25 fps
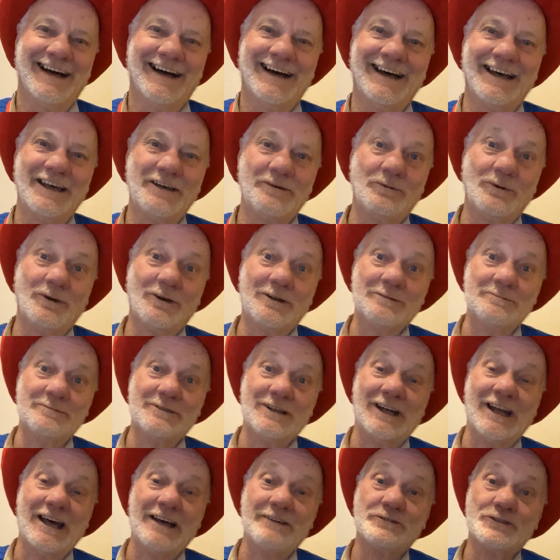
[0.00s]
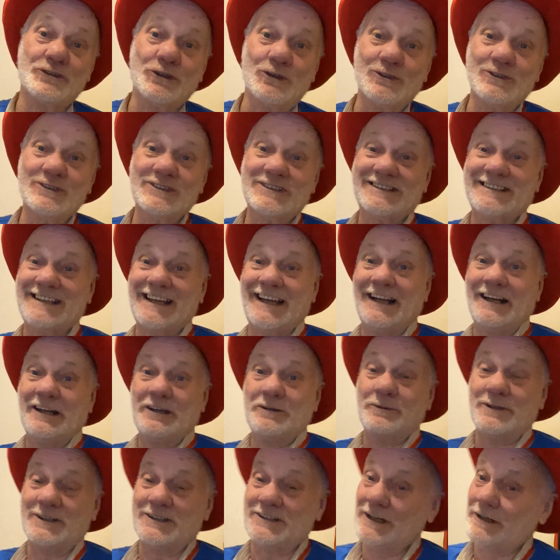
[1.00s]
Hi, welcome to Laugh Songs Daily
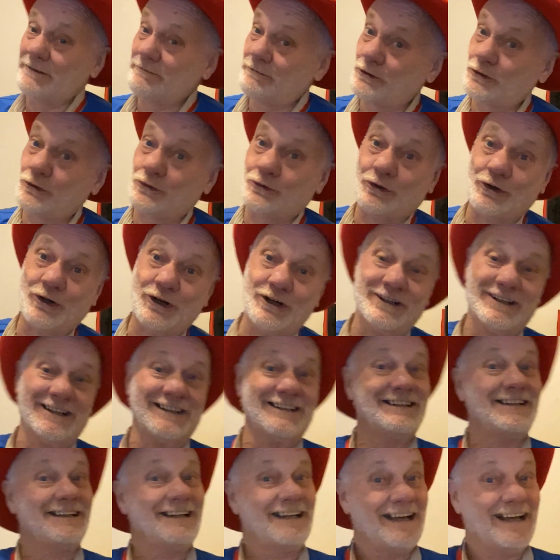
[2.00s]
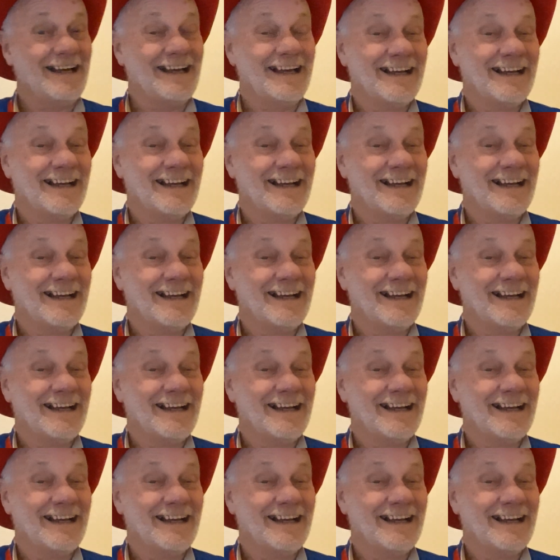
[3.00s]
with David Cronin.